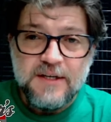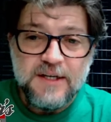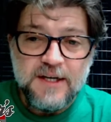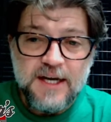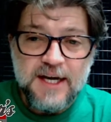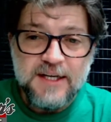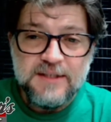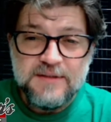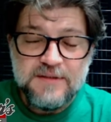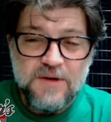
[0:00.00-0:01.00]

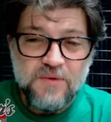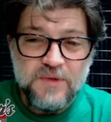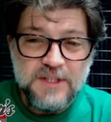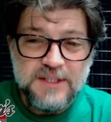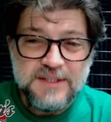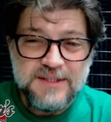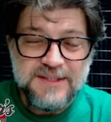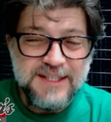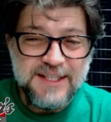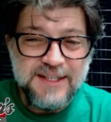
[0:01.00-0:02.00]
I don't really
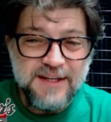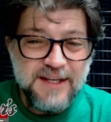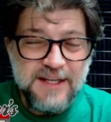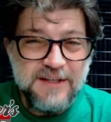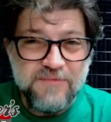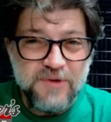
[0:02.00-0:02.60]
see a need